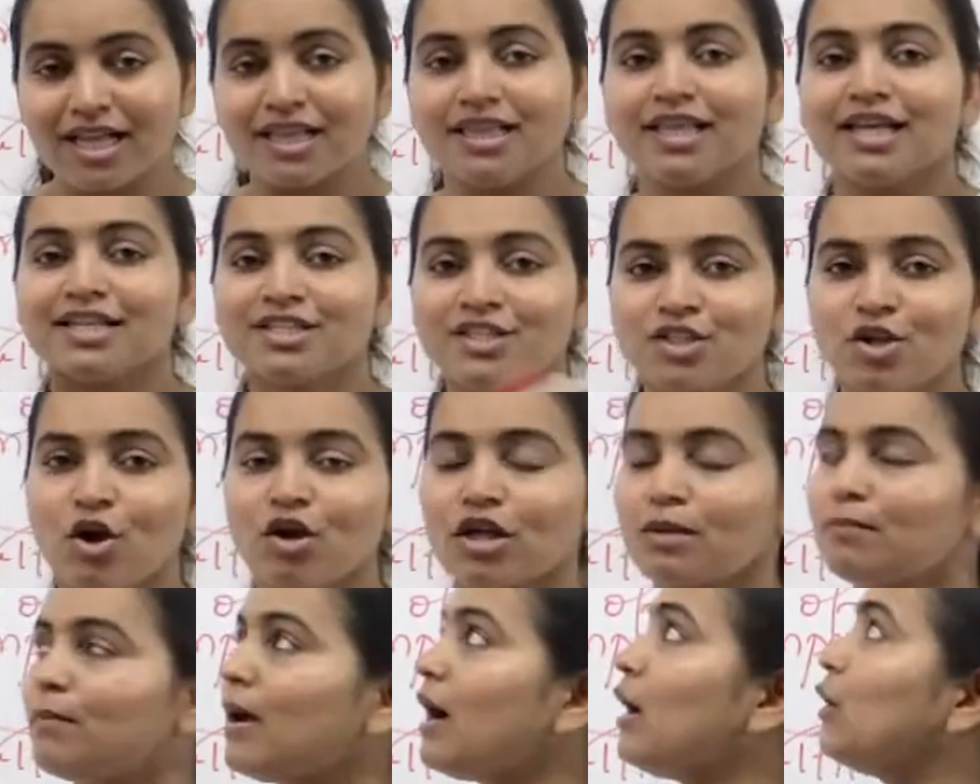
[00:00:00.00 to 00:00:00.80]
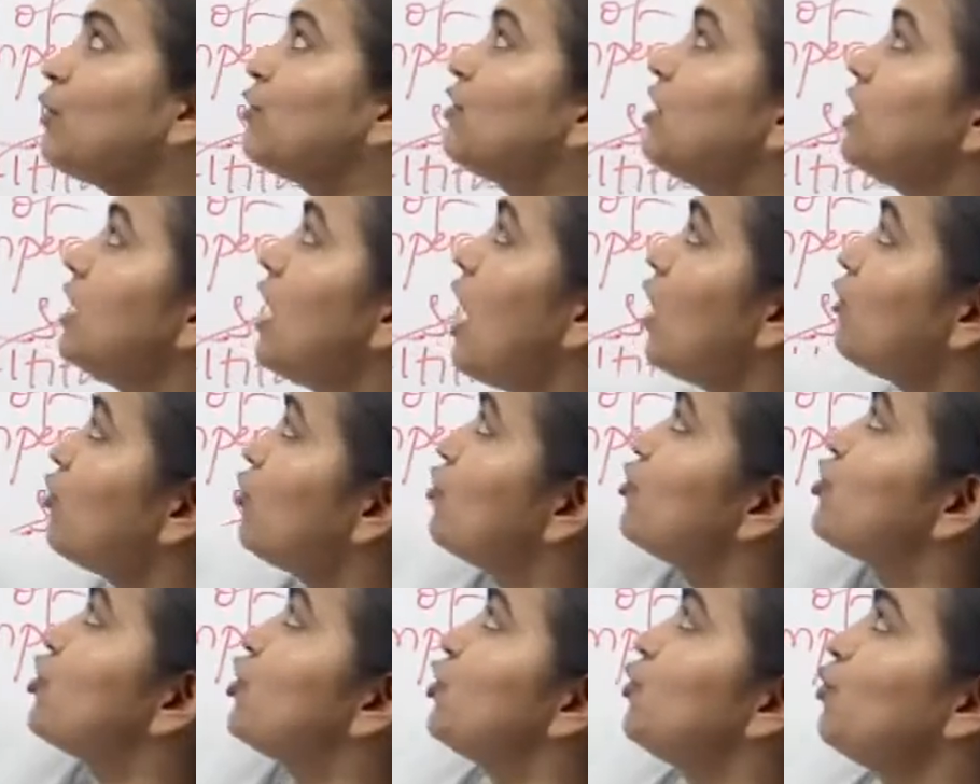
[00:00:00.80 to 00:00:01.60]
let's talk about the
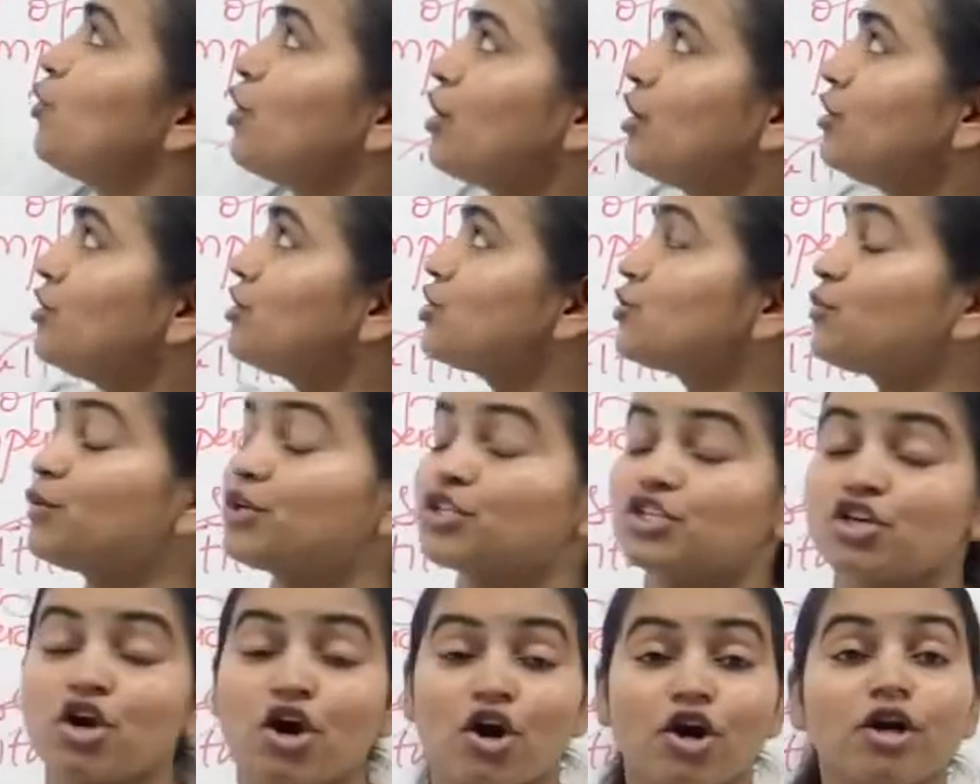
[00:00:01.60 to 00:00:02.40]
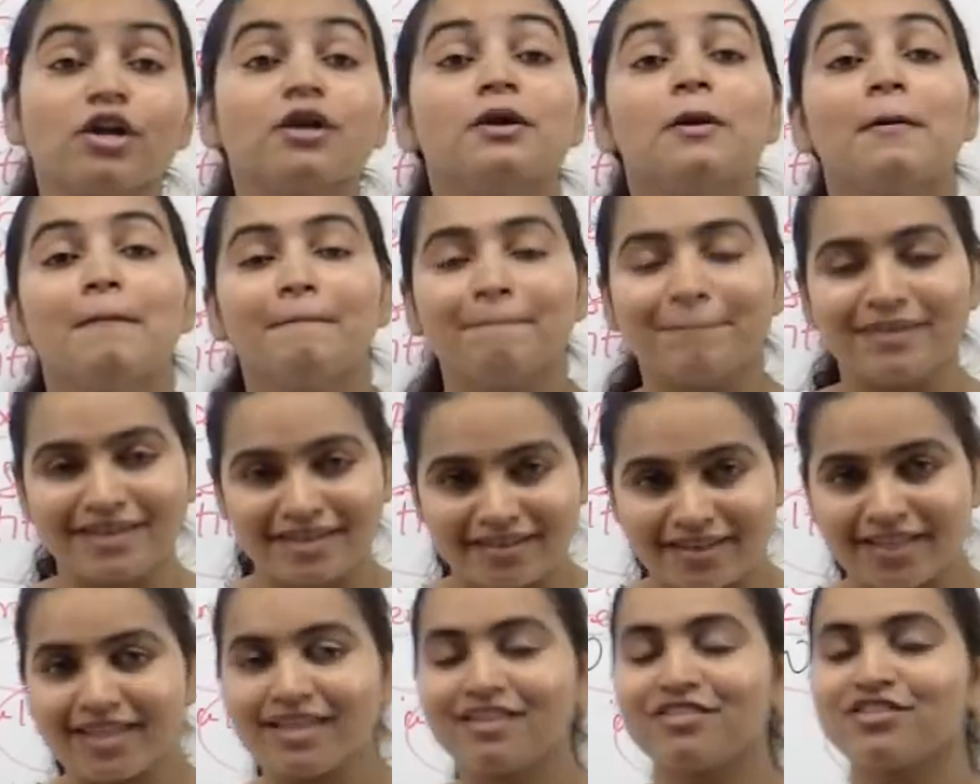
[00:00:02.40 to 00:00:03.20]
other 2 words which are
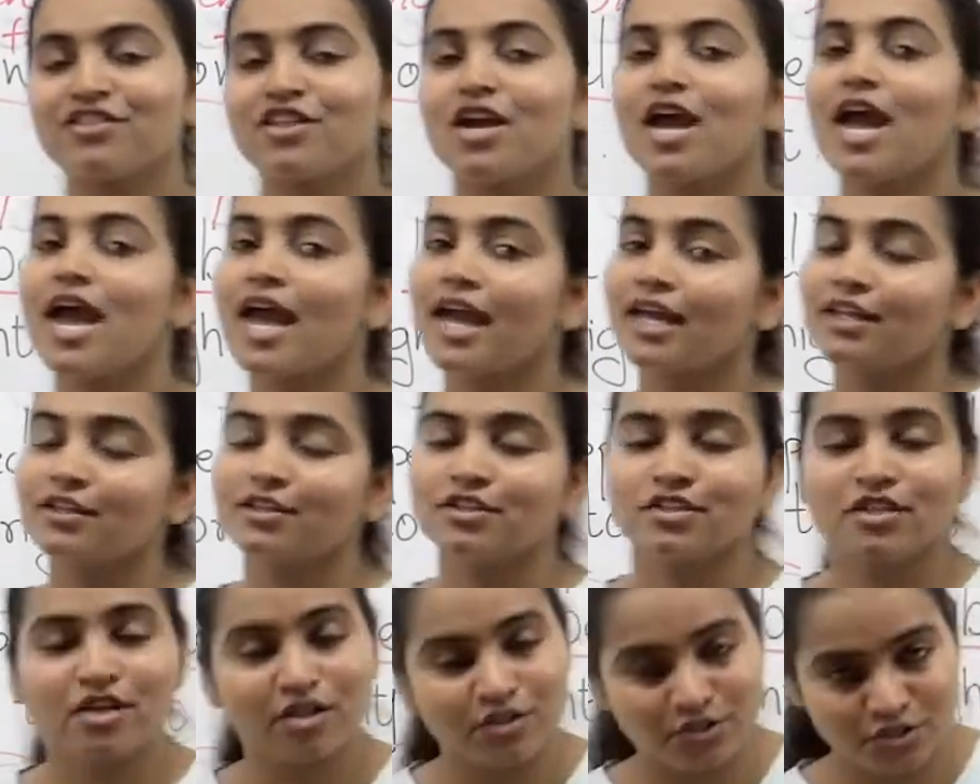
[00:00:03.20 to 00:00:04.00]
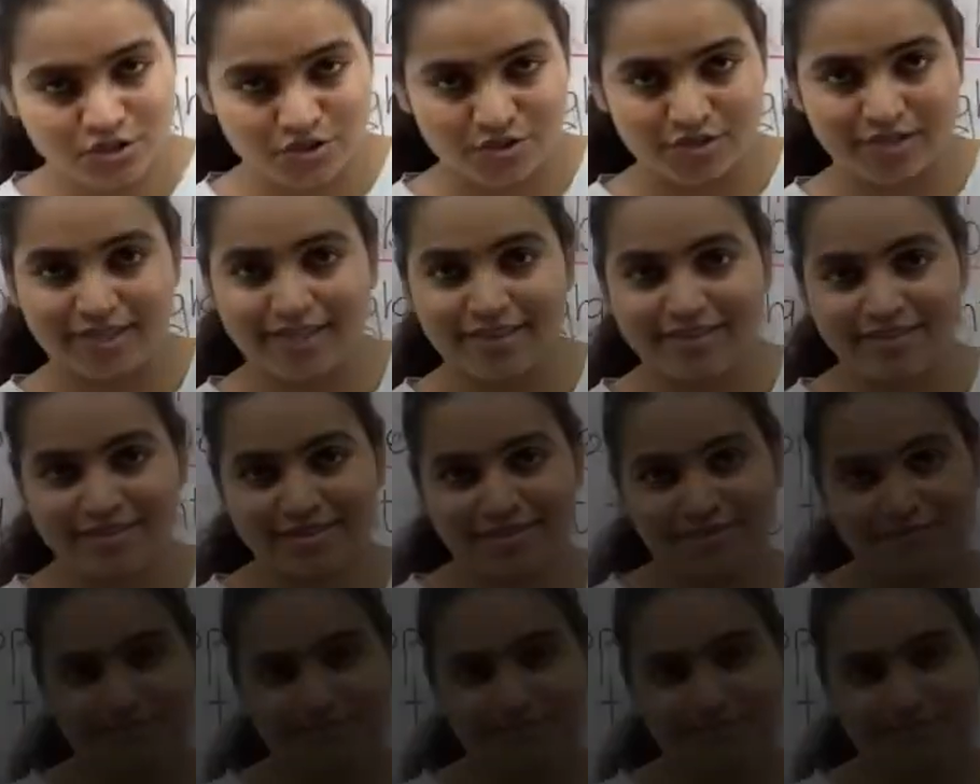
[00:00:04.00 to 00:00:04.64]
beneath and underneath.